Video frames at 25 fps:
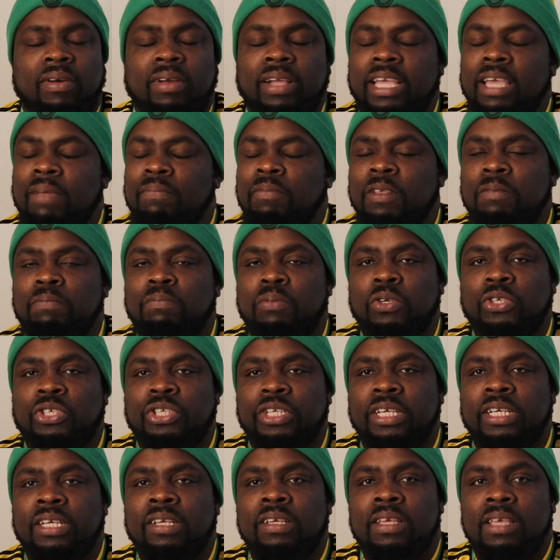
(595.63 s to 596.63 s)
and kept it
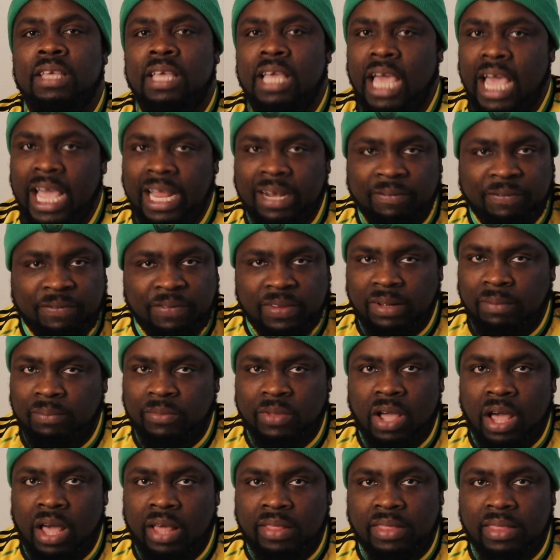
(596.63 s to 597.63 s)
pushing and filmed
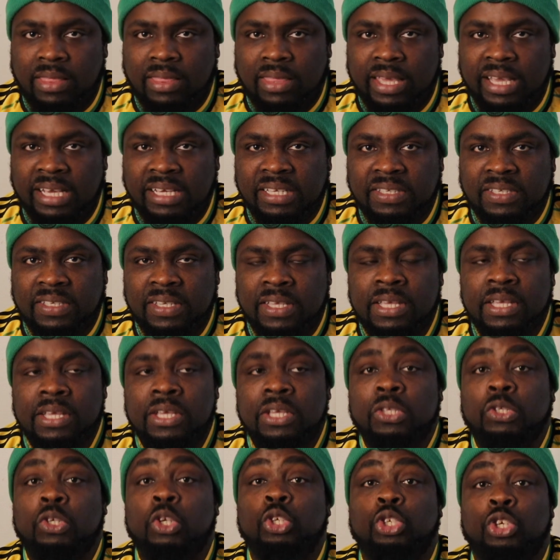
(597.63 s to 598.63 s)
other things.
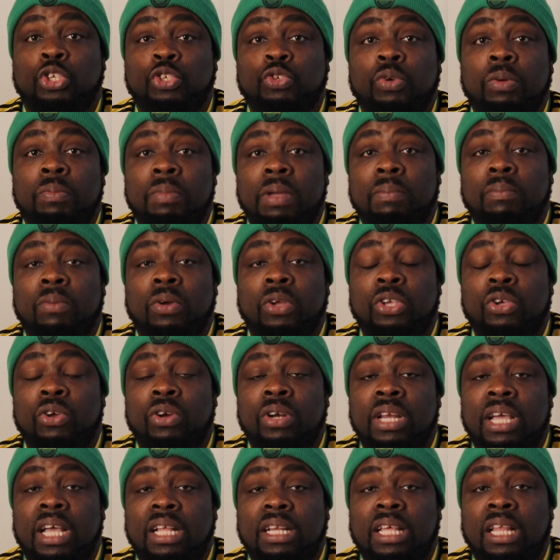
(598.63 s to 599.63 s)
So just remember, you're
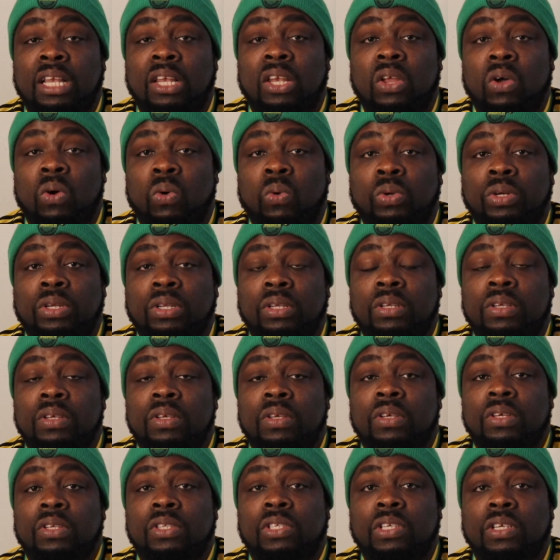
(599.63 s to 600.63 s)
not allowed
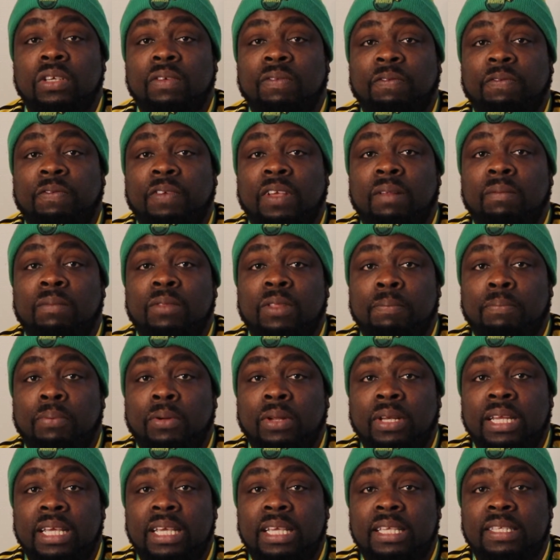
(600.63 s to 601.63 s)
to film the
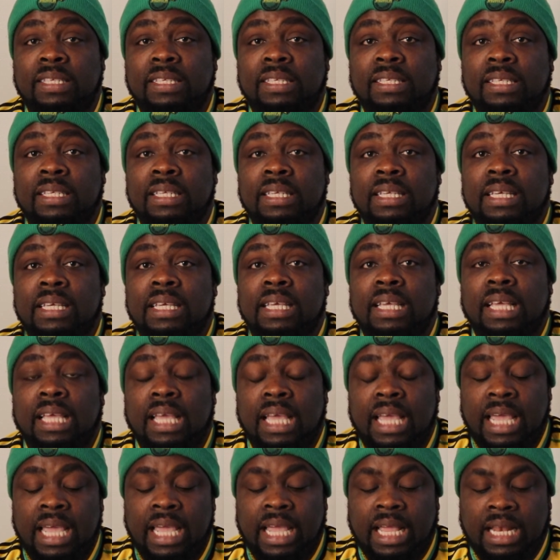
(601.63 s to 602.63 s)
police
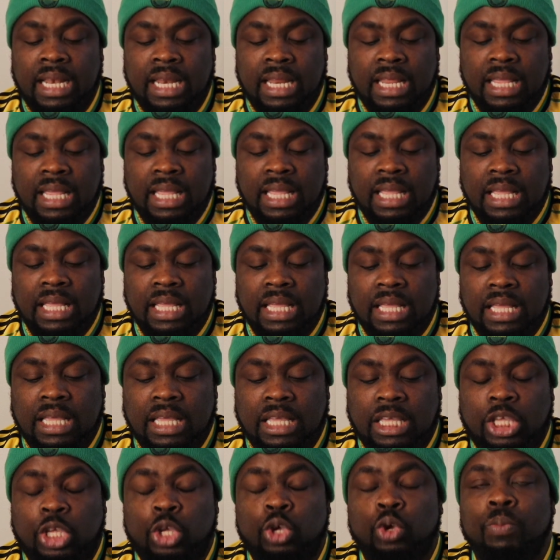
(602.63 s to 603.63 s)
in
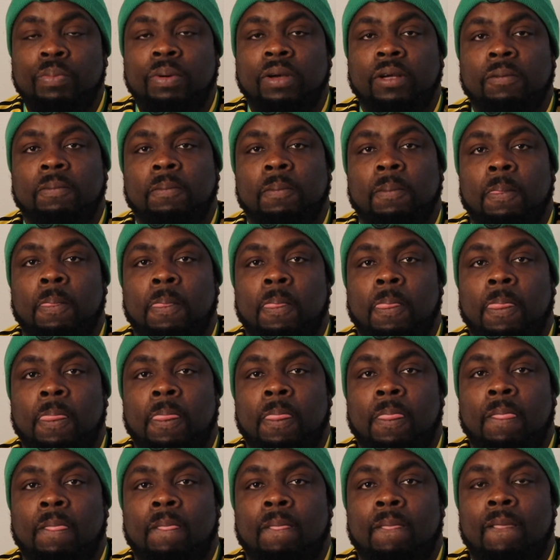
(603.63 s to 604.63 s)
Cuba.
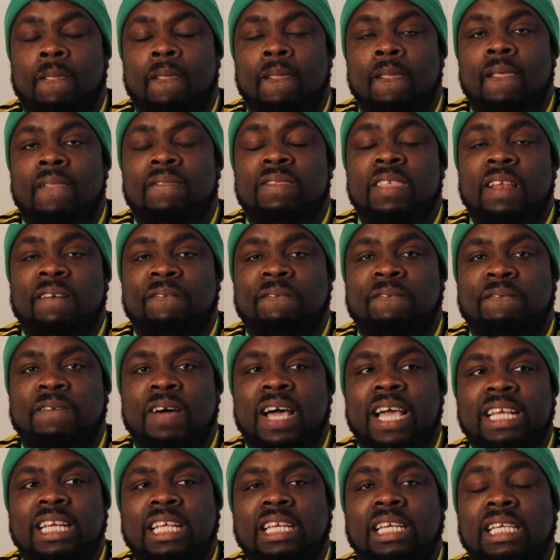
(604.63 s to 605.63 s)
Then
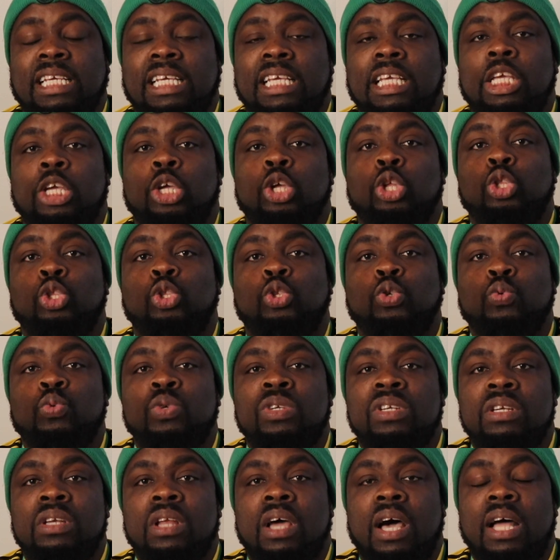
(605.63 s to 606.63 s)
finally, do
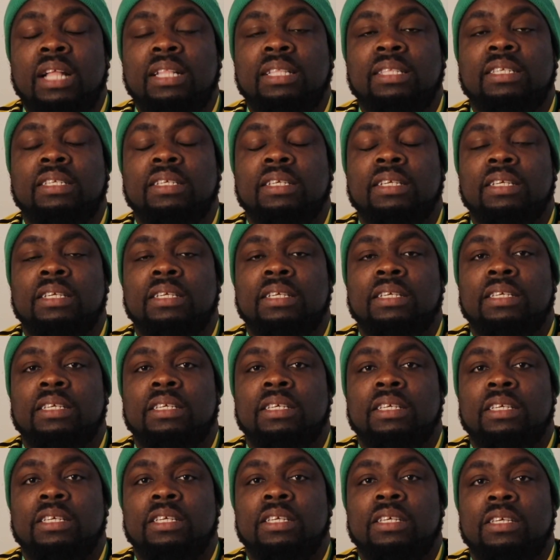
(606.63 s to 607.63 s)
not
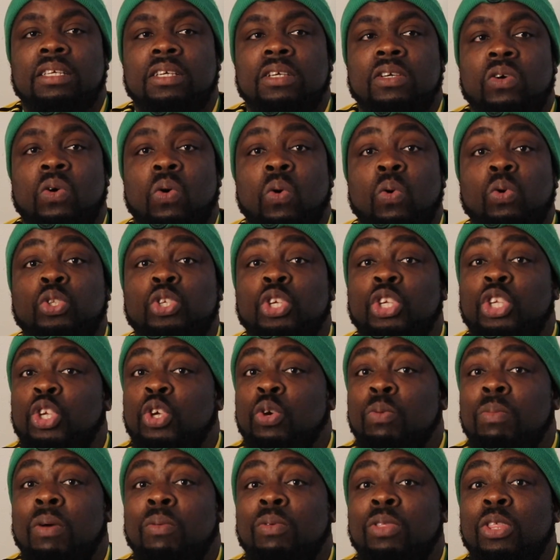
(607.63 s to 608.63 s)
go to
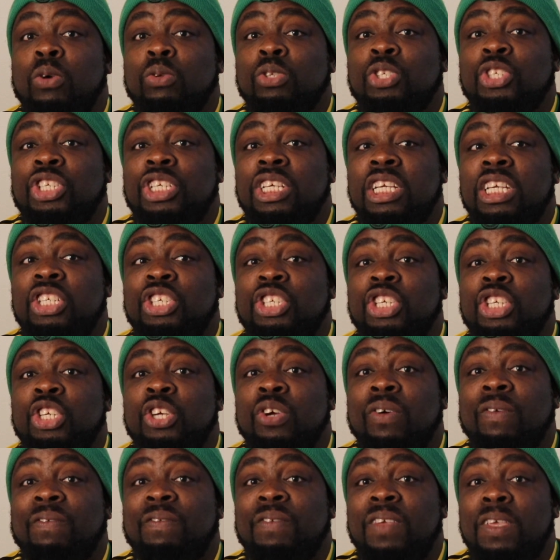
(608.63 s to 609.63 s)
Cuba without changing
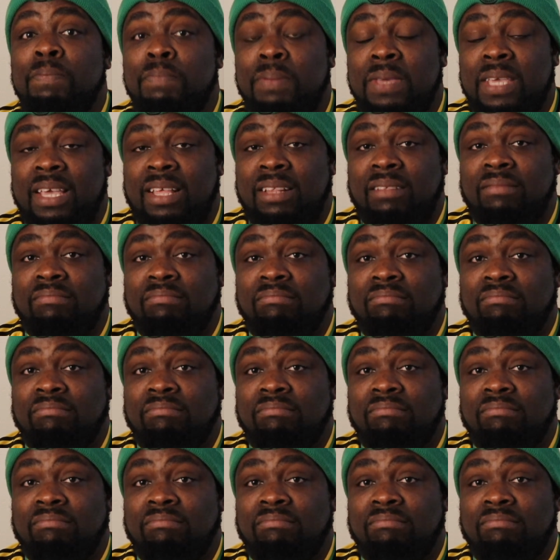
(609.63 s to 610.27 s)
your VPN.